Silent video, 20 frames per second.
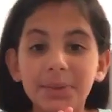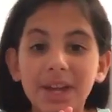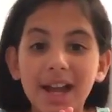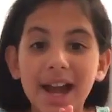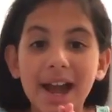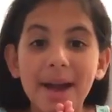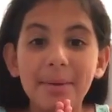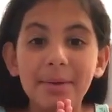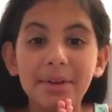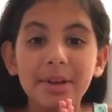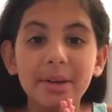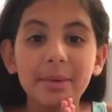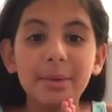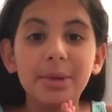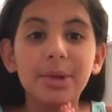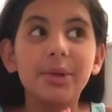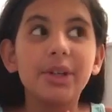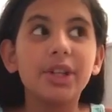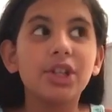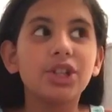week I'm going to
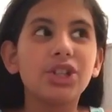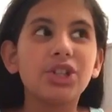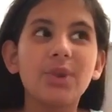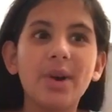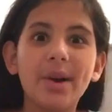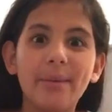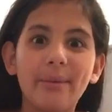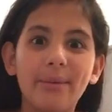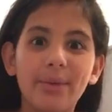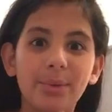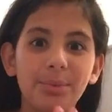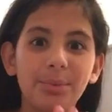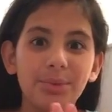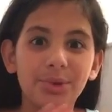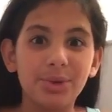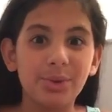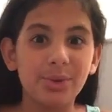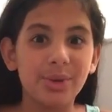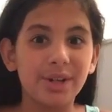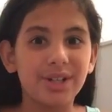be doing a short
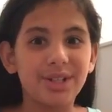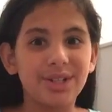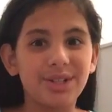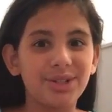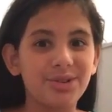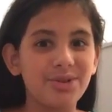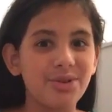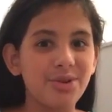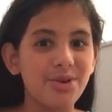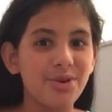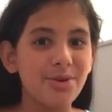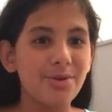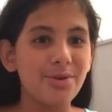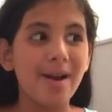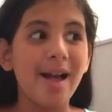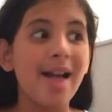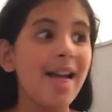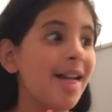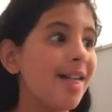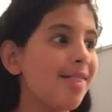room tour,
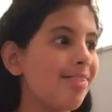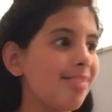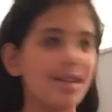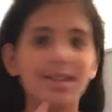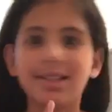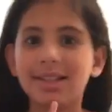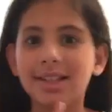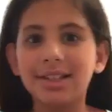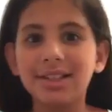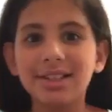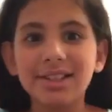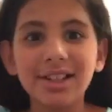so let's get